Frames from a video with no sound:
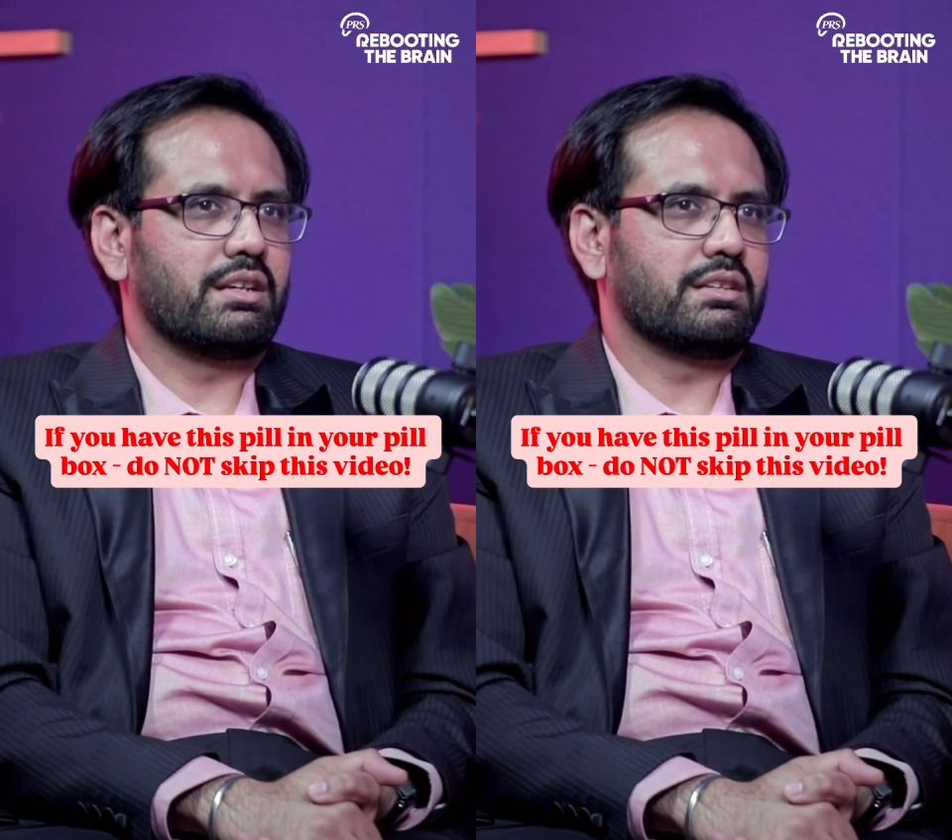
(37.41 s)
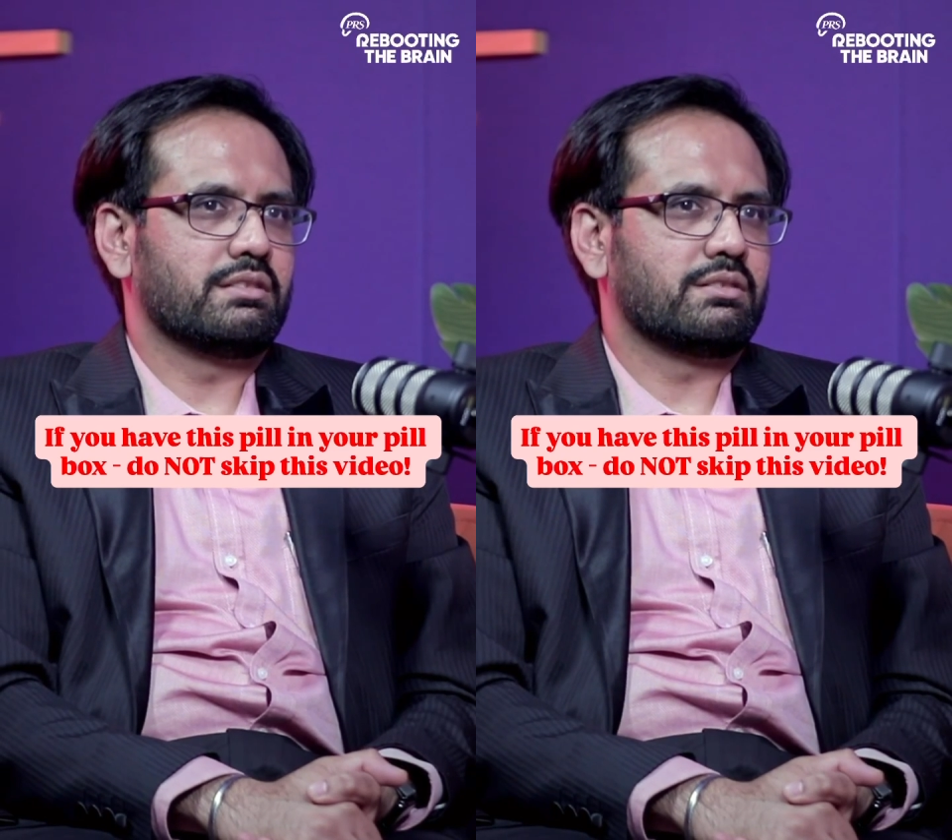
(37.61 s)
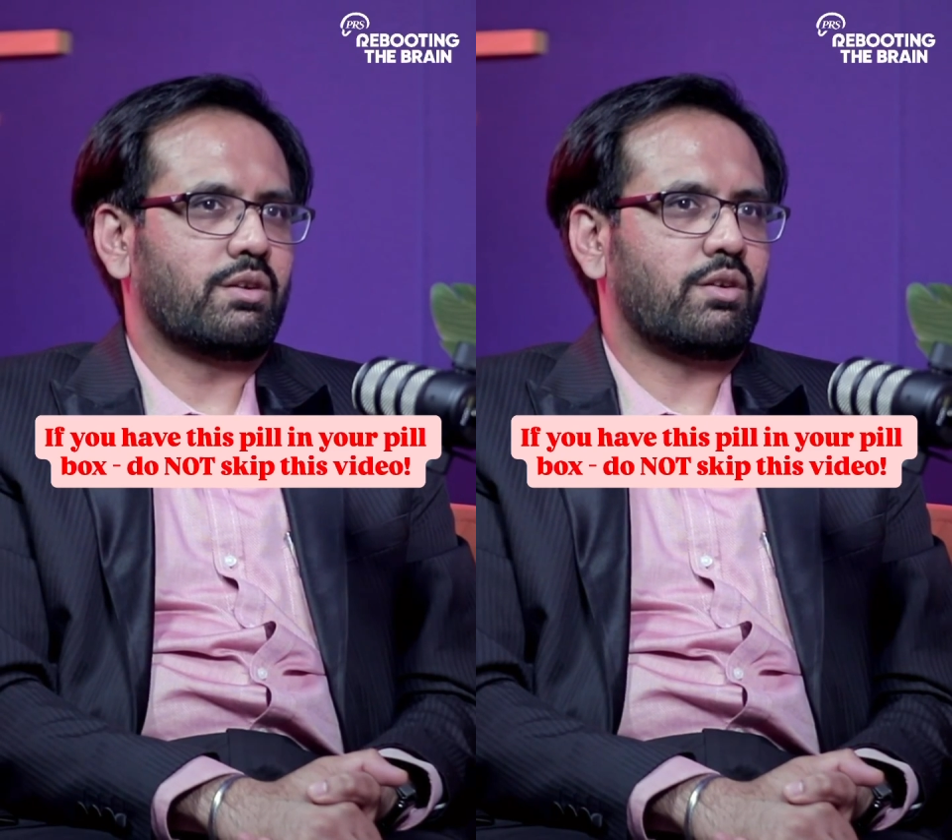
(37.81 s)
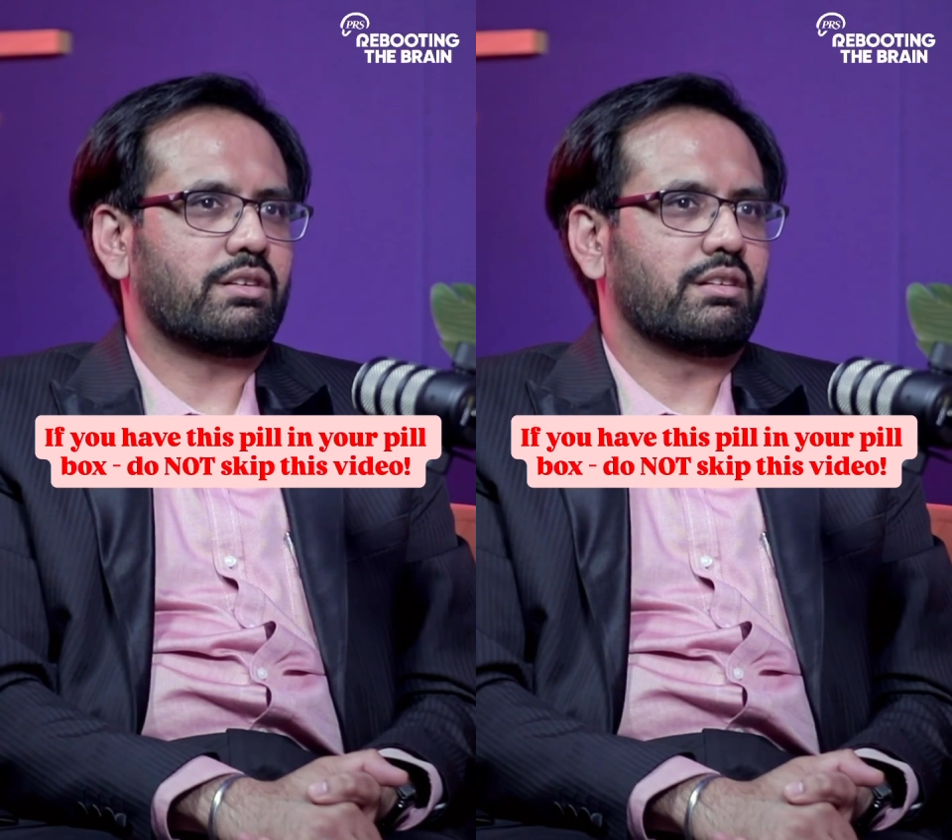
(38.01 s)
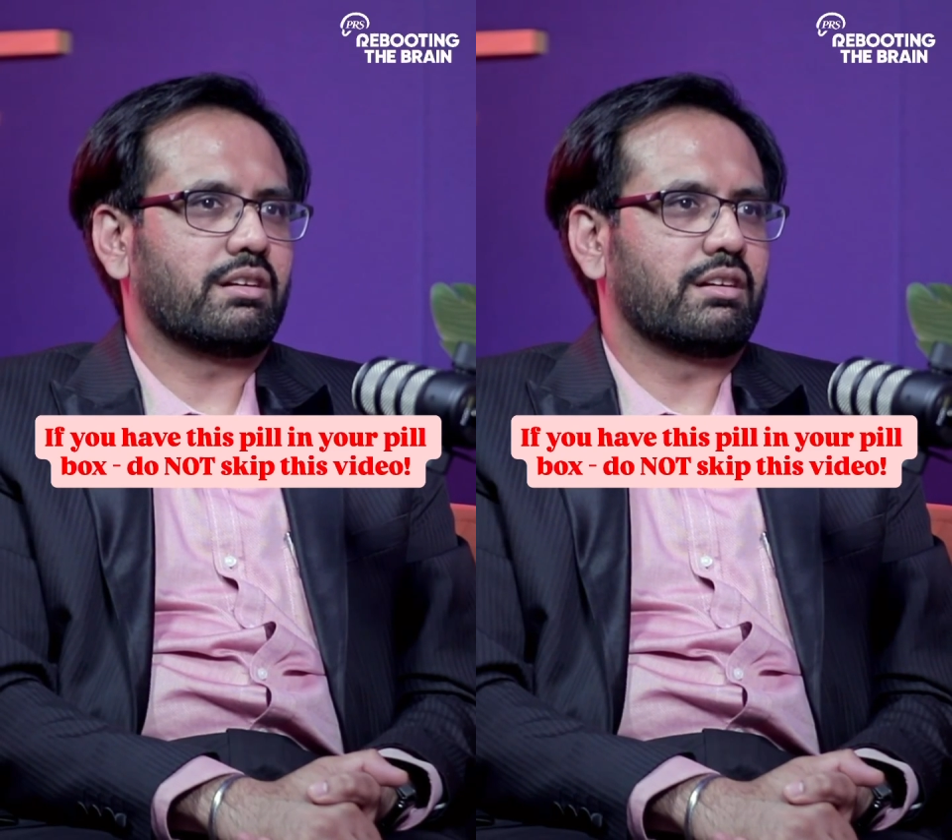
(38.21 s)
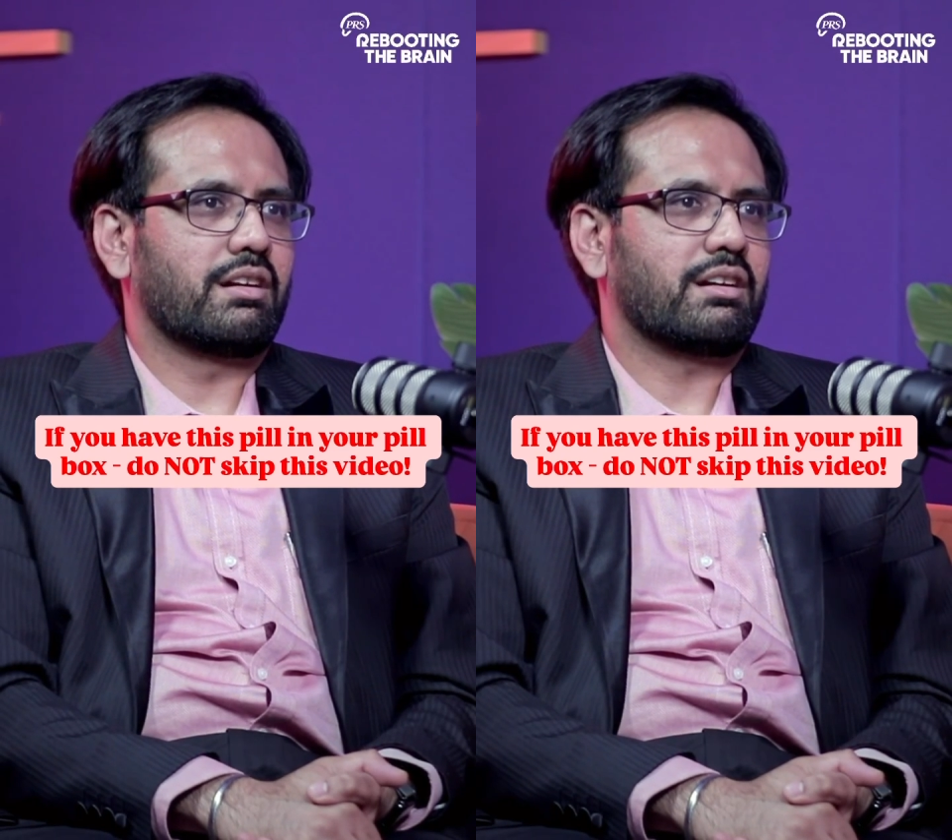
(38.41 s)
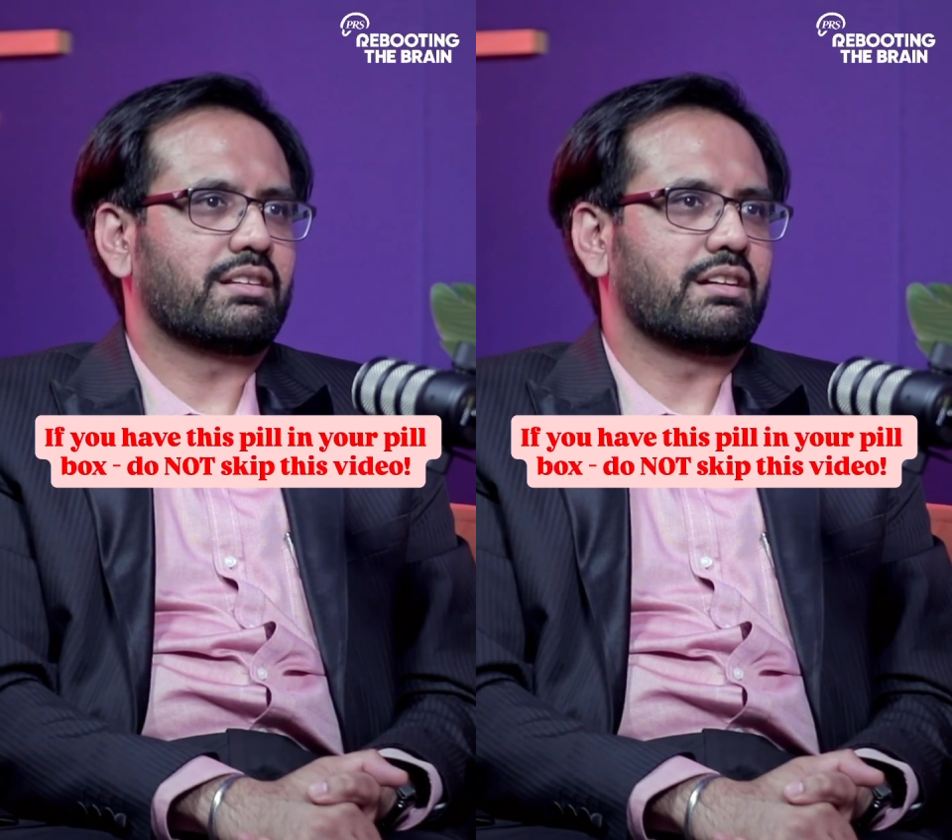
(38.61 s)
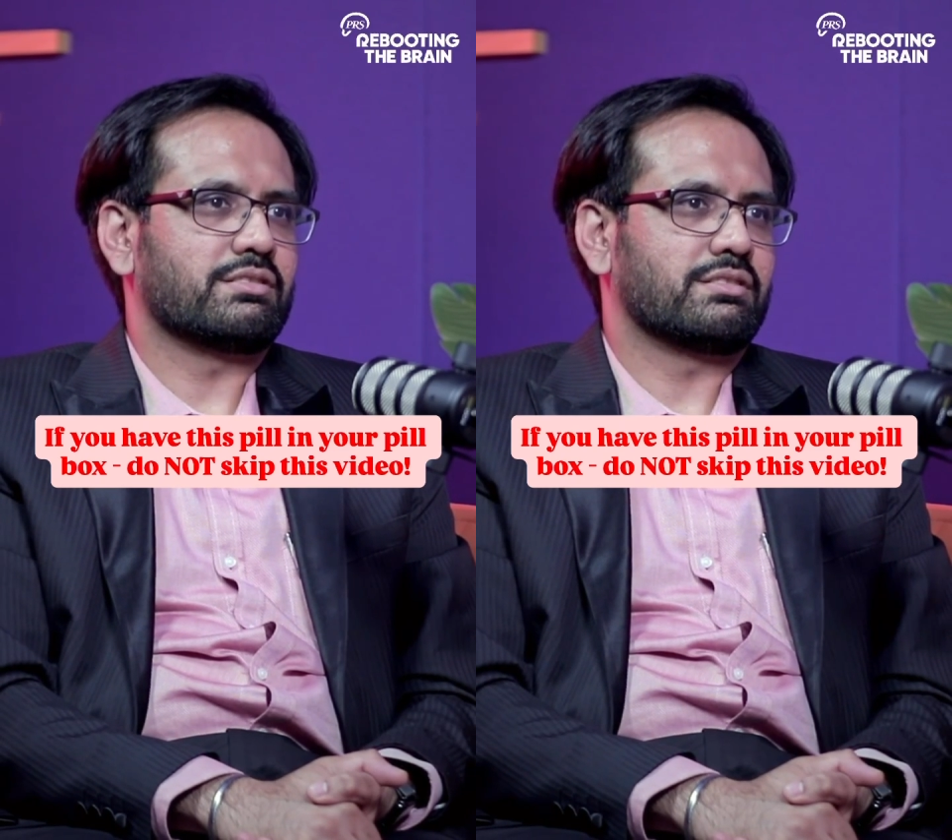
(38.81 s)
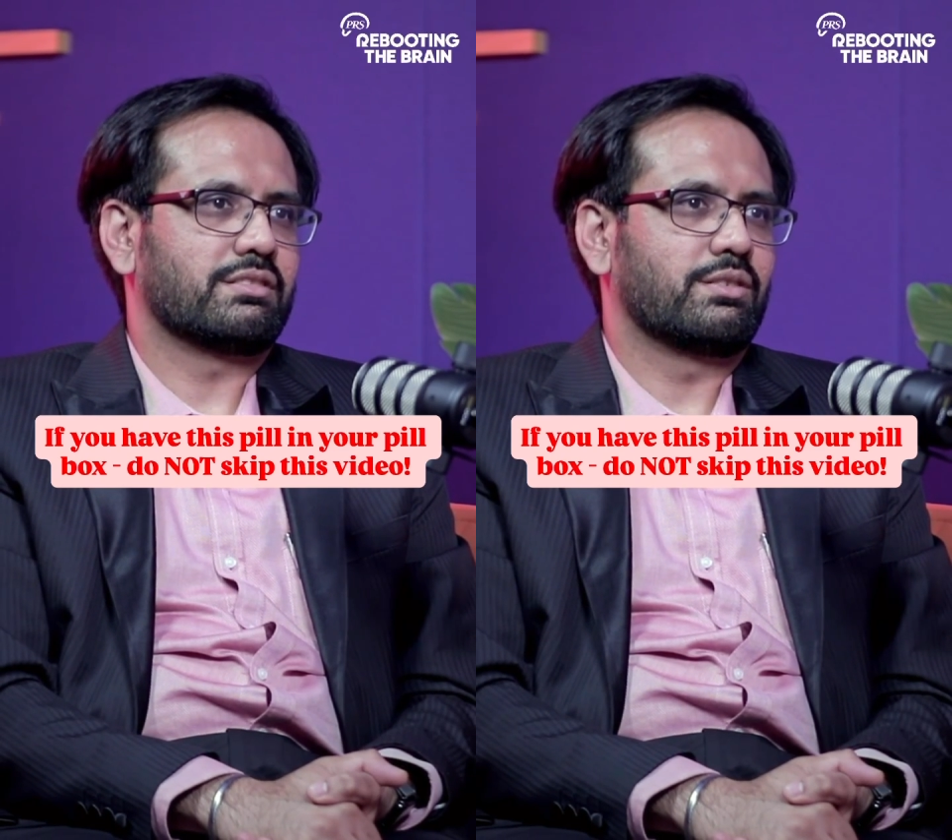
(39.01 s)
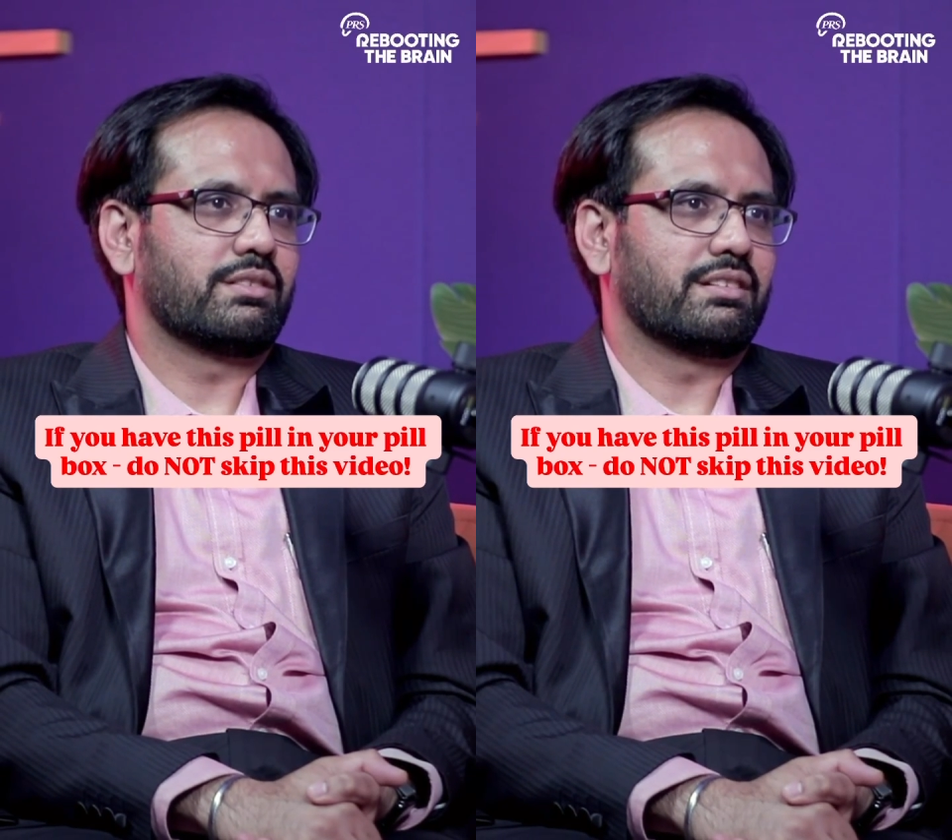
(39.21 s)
is not a drug that is